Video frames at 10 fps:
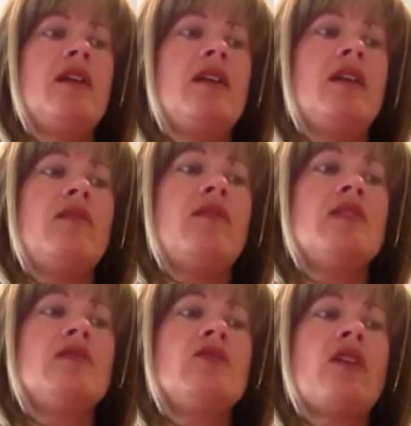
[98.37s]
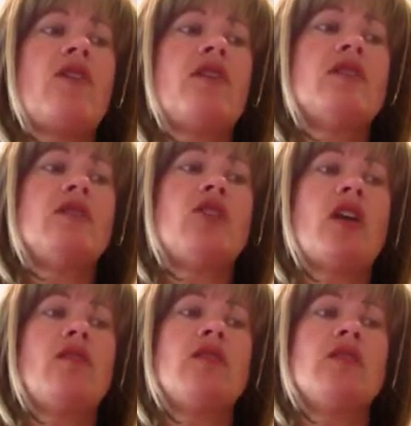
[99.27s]
And these graphics and
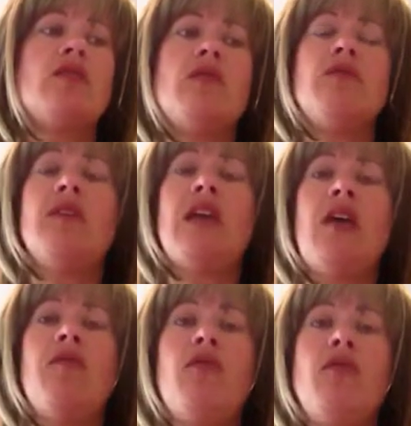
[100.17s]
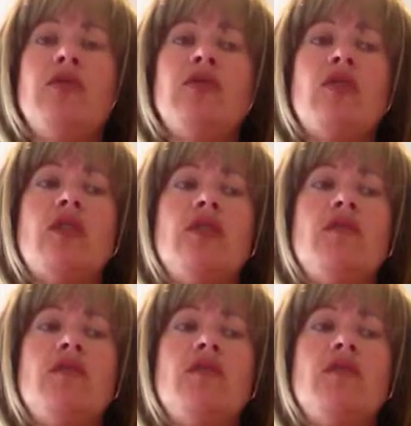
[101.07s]
checklists could be really helpful when starting